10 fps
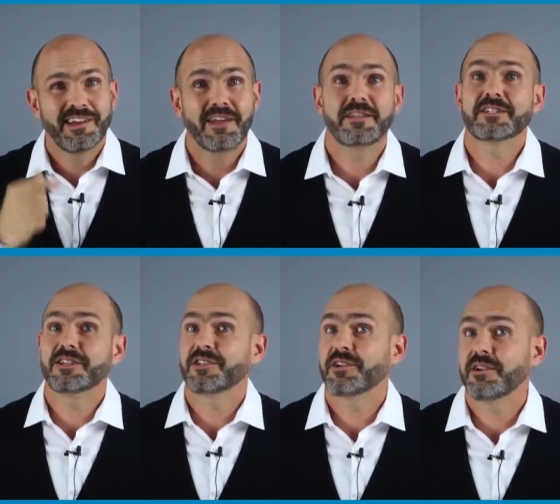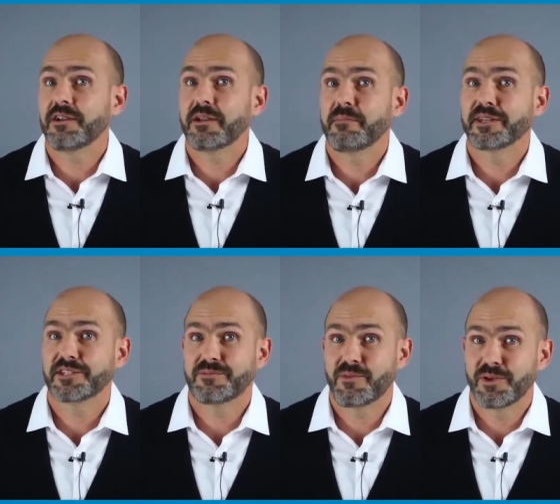and this in turn makes
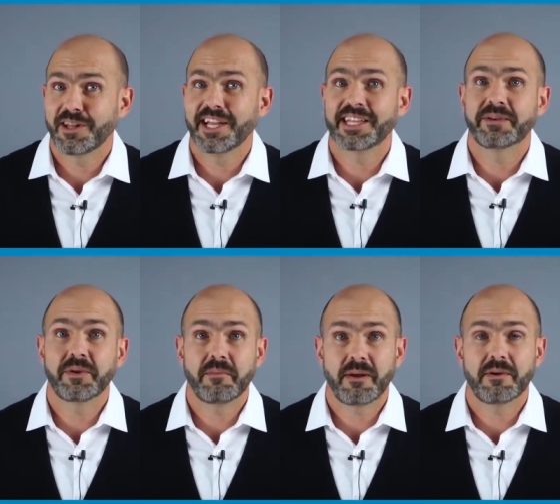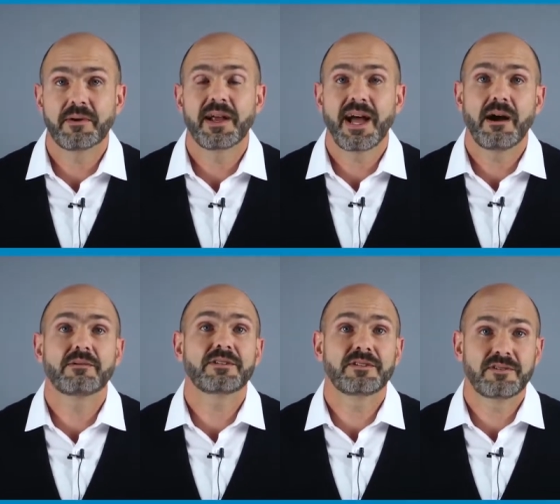us more likely to remember how
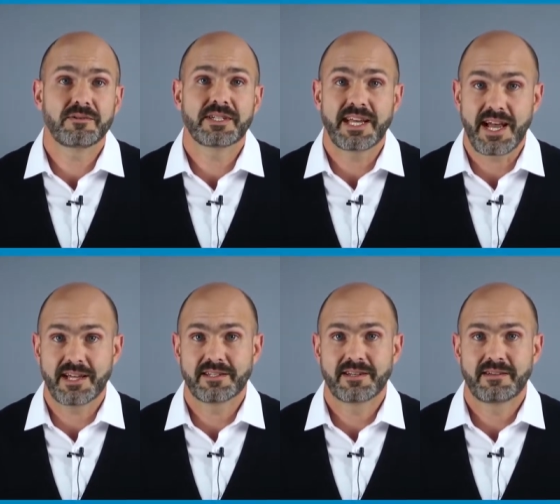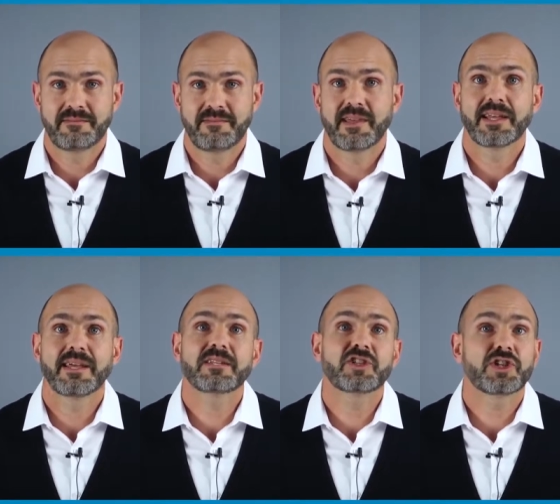to do a task. I'd
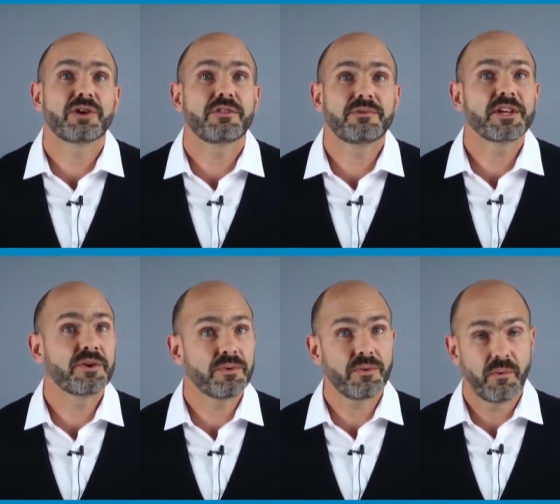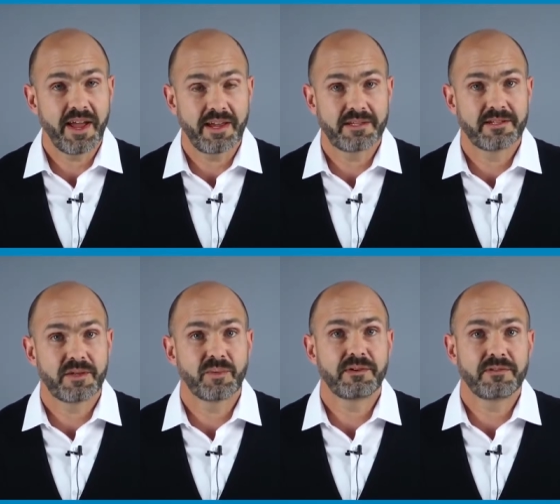like to share three cool ways
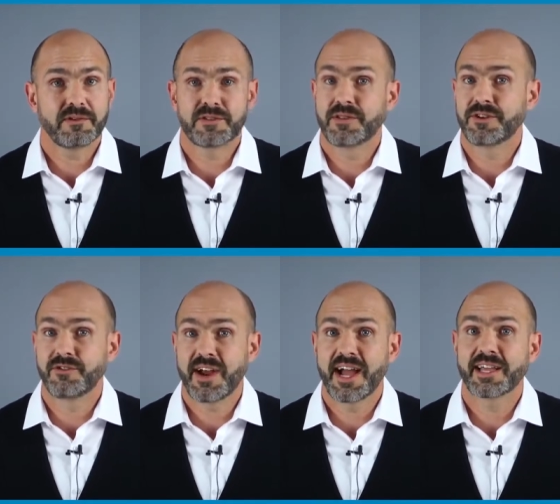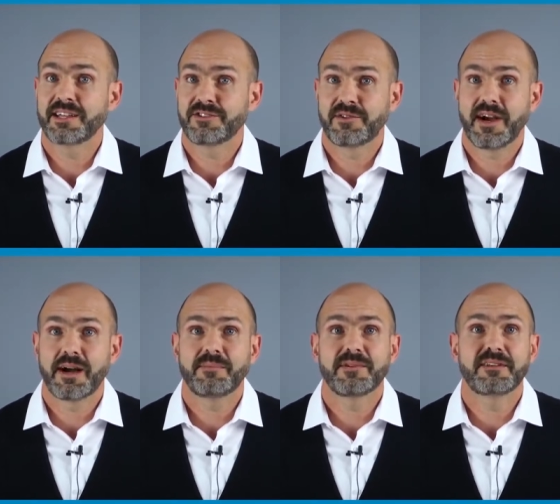that we've used the drag and
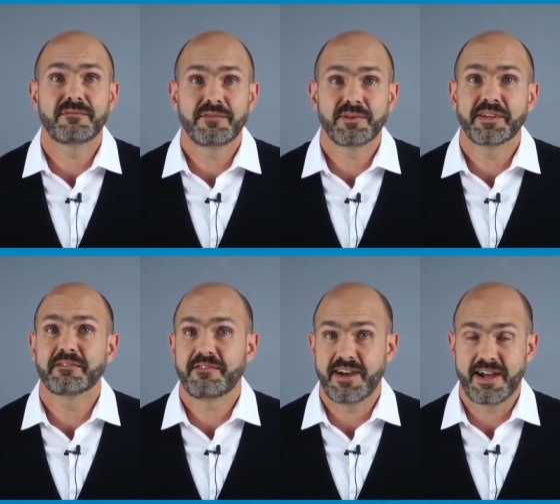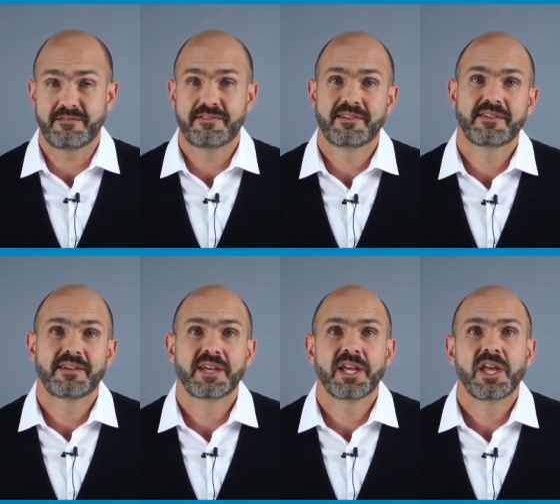drop in viewLinc 5.
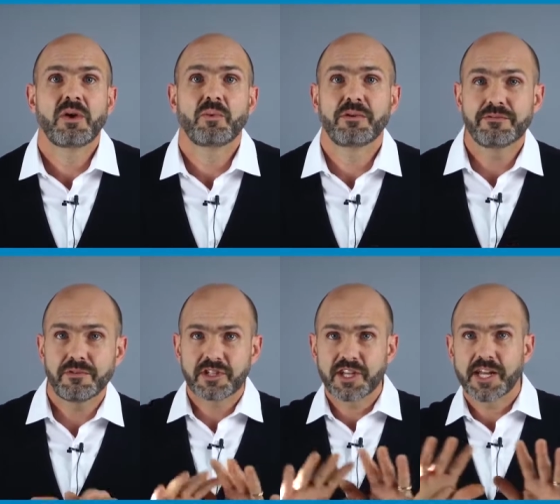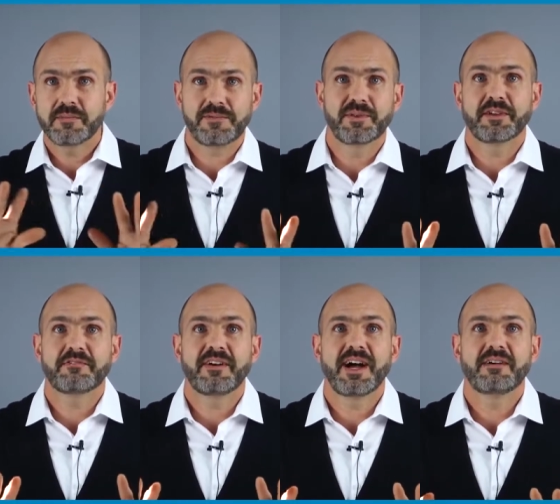When we first set up viewLinc
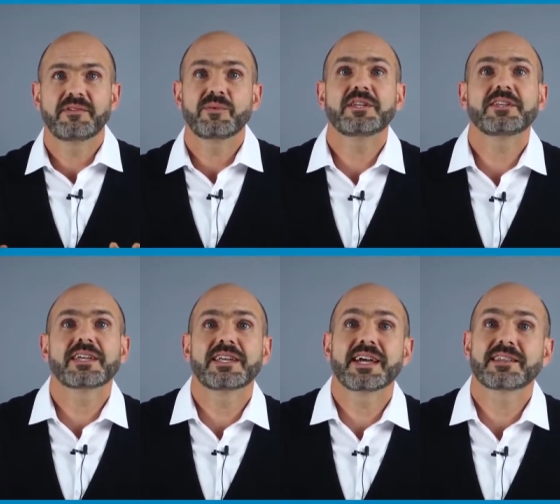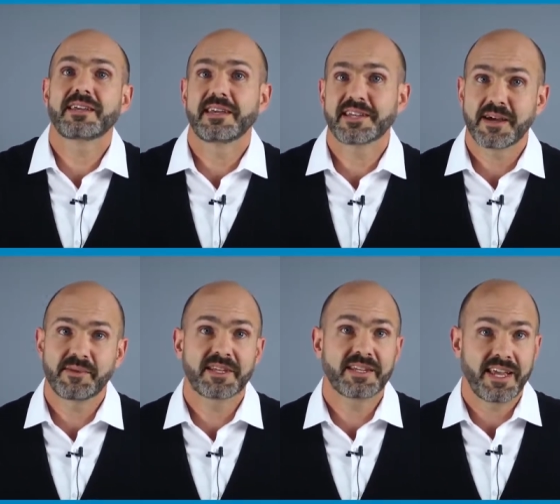5, we need to connect the
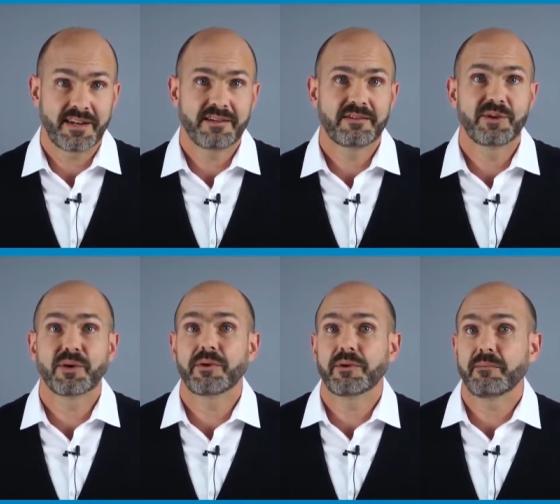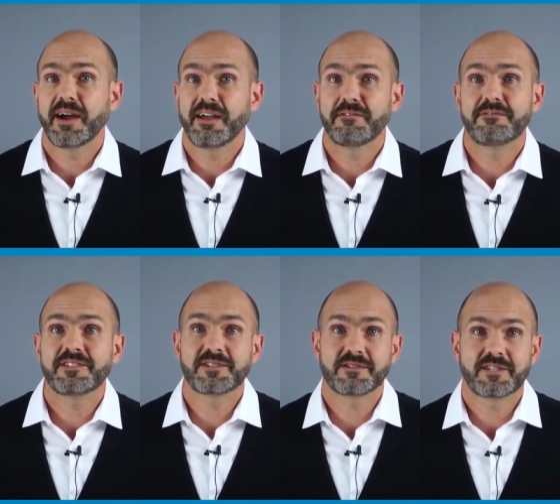incoming data recorded by a
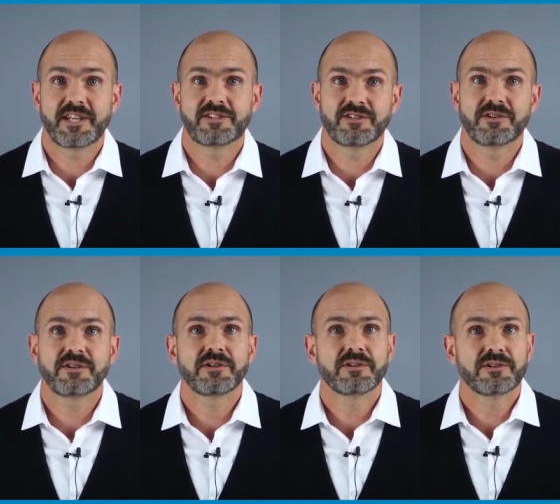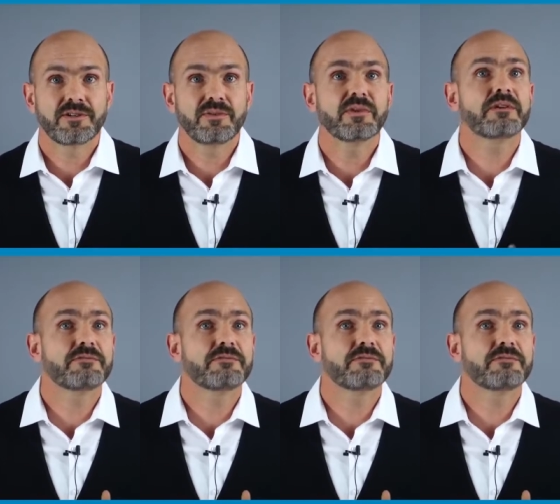physical sensor to a